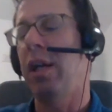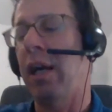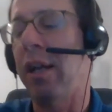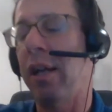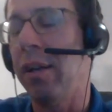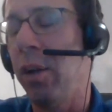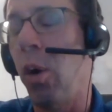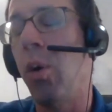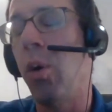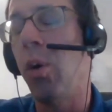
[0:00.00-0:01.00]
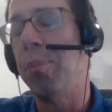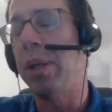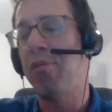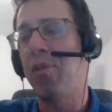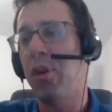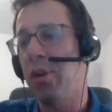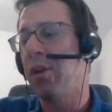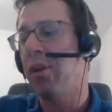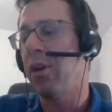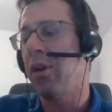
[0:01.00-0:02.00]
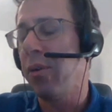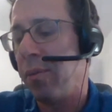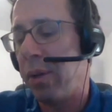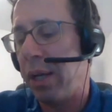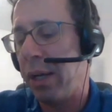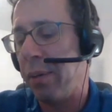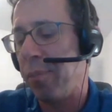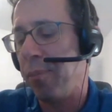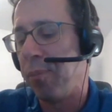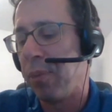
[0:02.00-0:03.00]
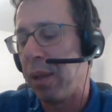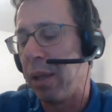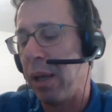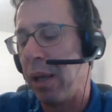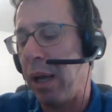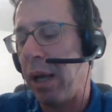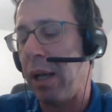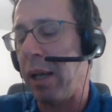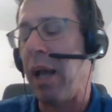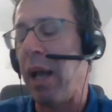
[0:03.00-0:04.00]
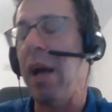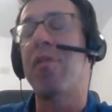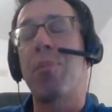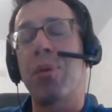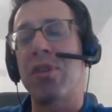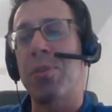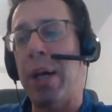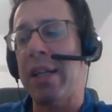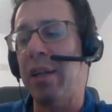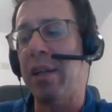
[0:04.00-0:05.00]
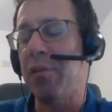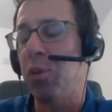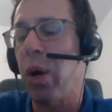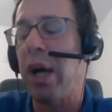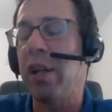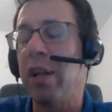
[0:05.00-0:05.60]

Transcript: and go a bit further and have the perspective to write